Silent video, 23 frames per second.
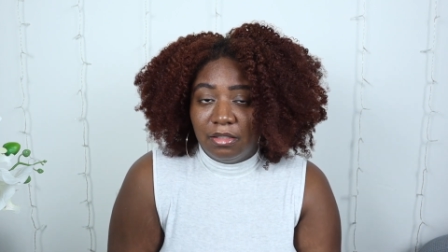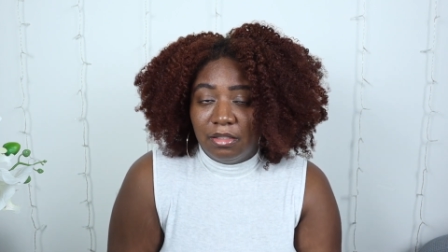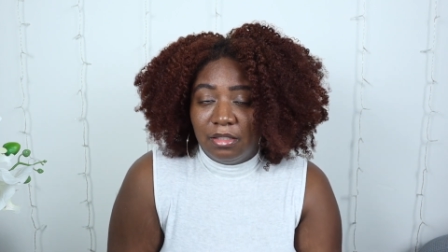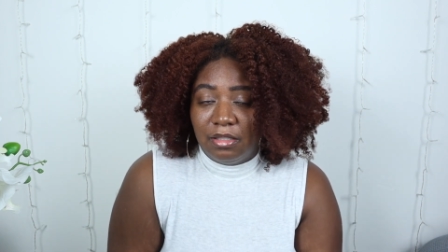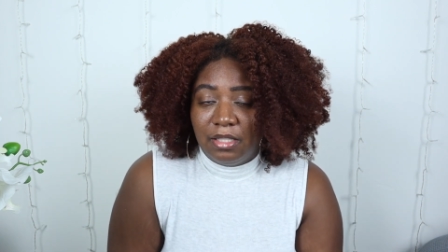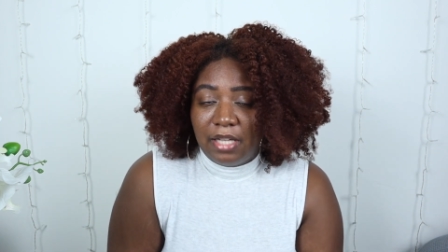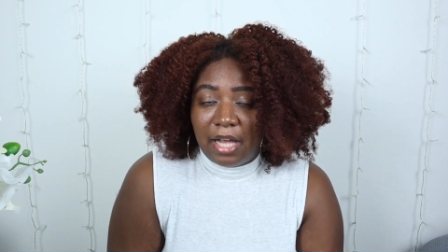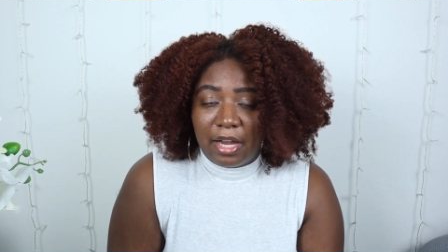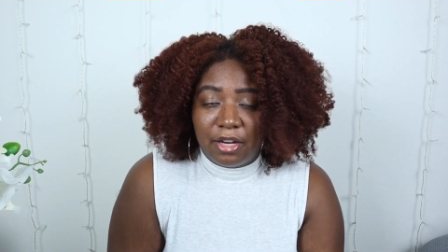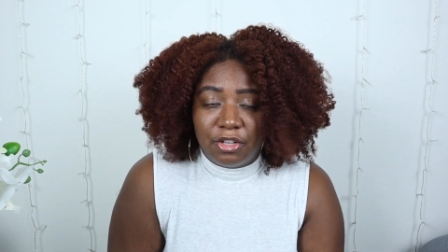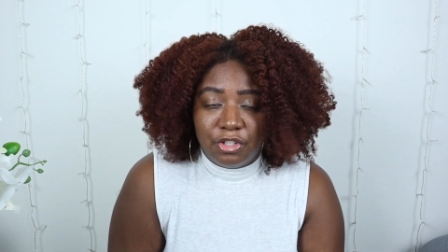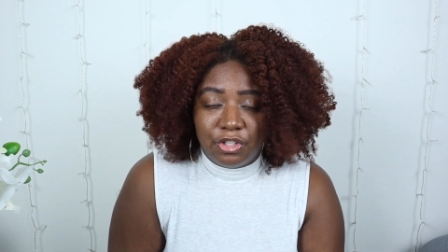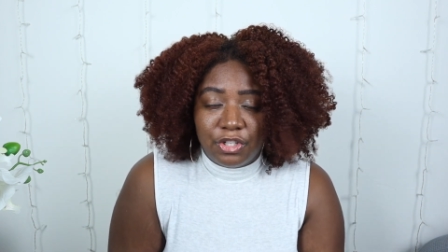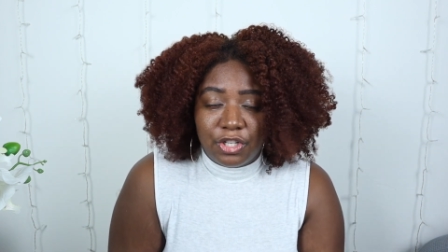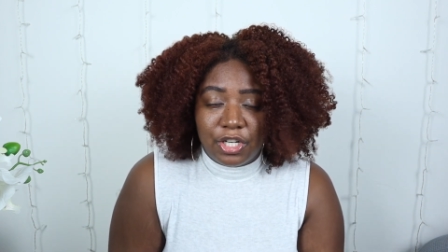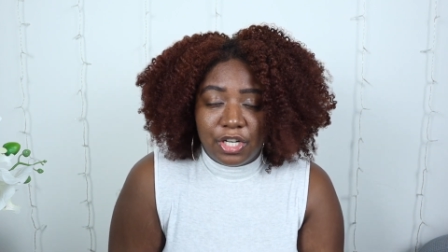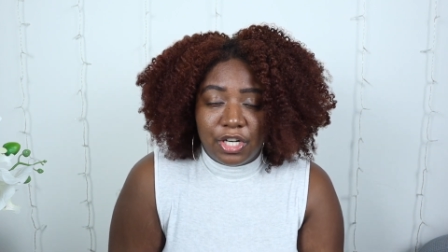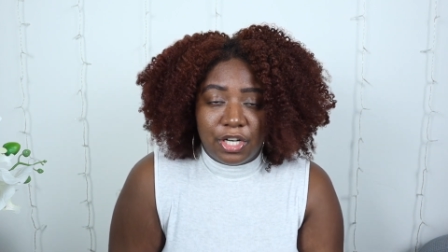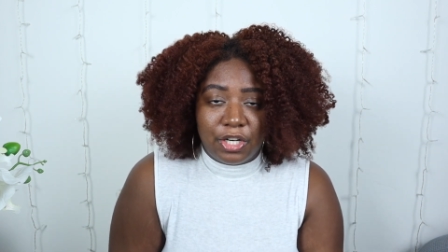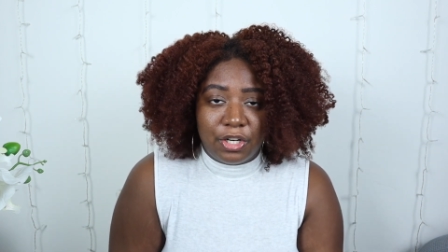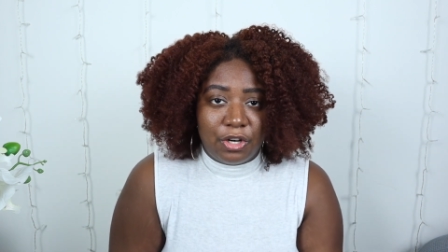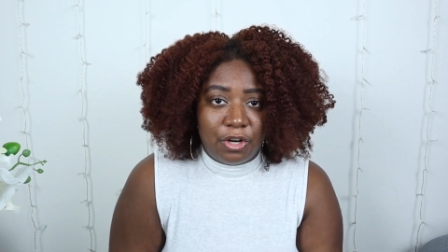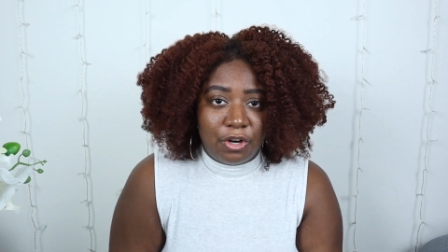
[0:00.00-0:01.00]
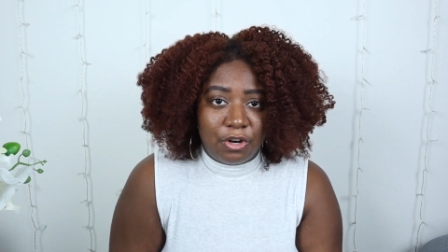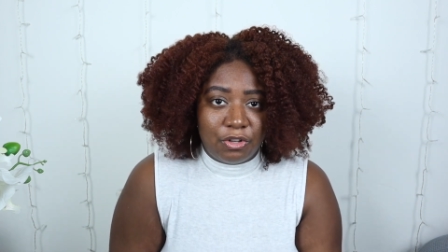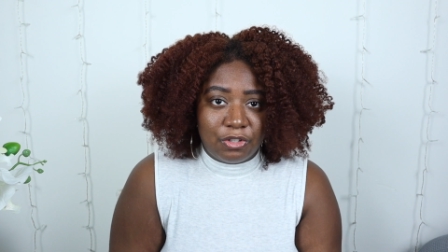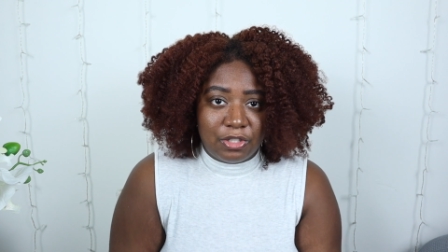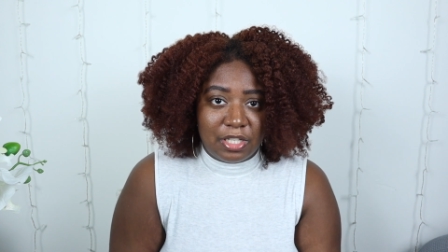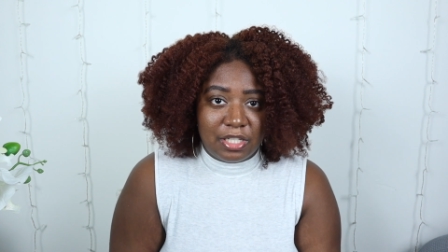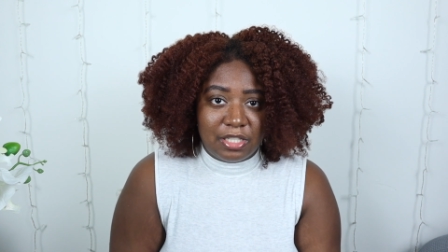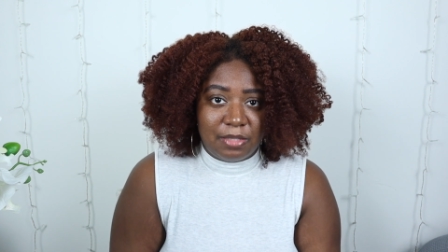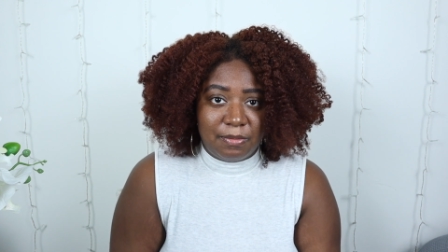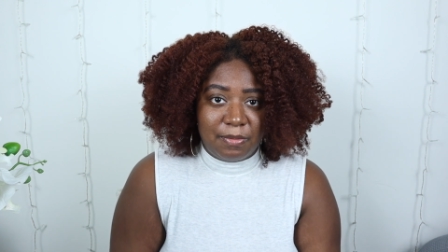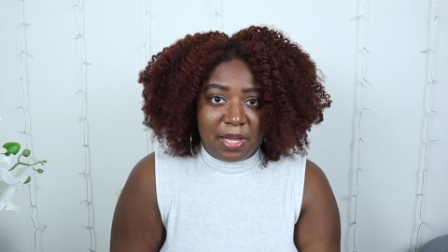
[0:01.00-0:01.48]
texture and curls
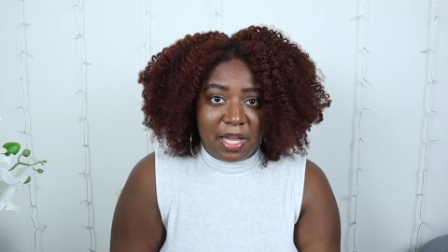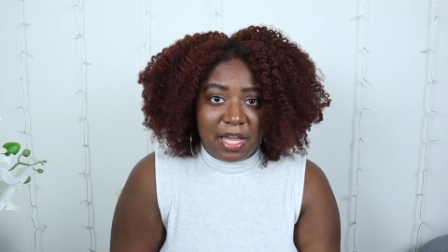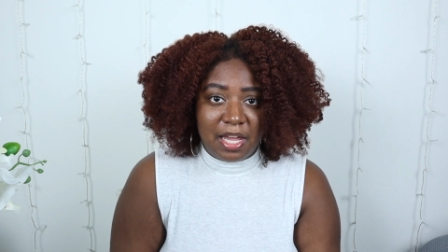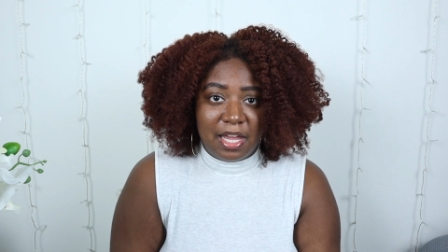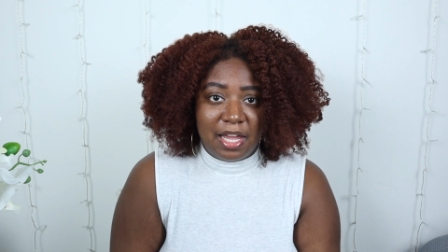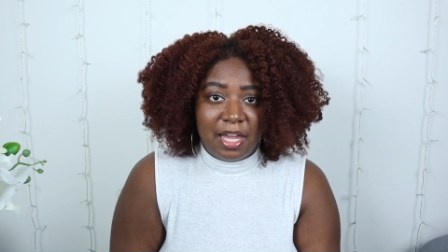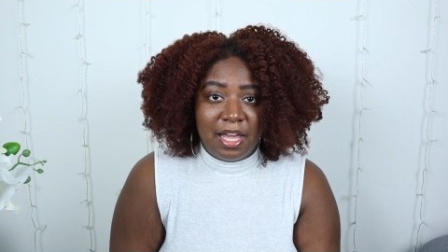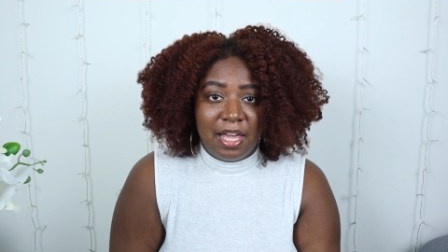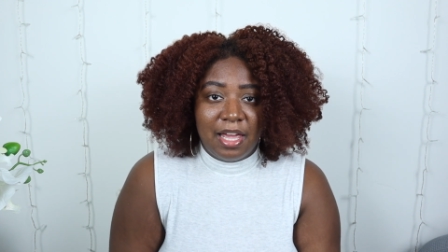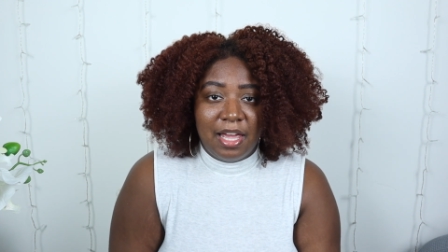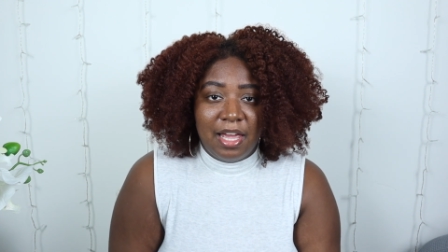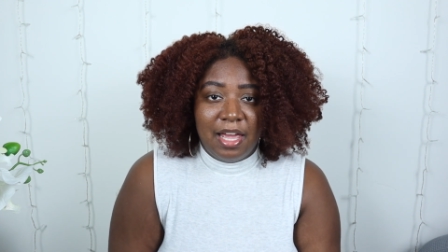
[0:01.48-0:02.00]
as me,